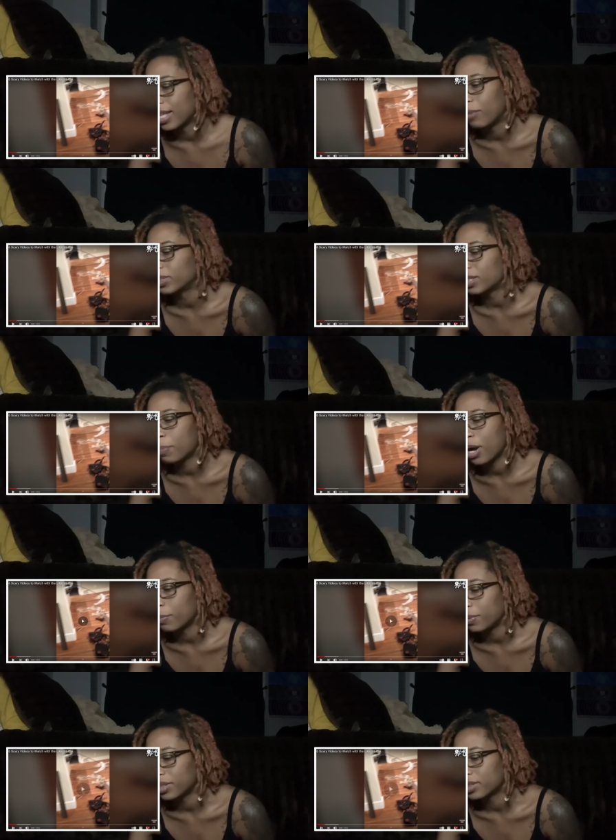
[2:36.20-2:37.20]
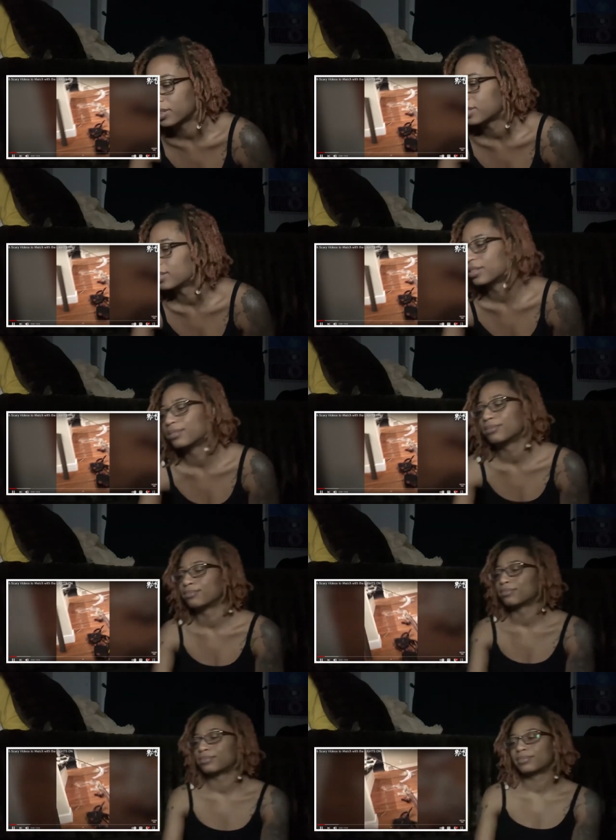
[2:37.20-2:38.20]
Like what's the purpose?
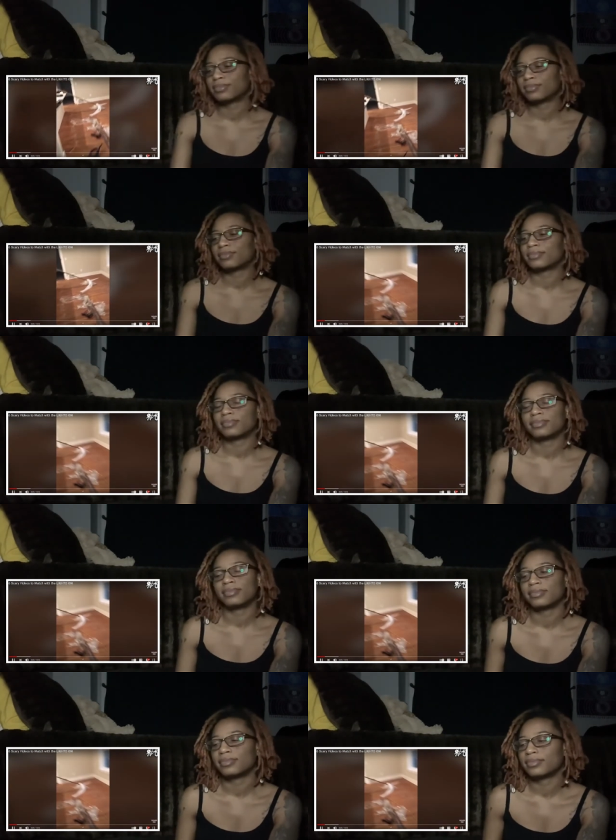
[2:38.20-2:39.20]
Crown.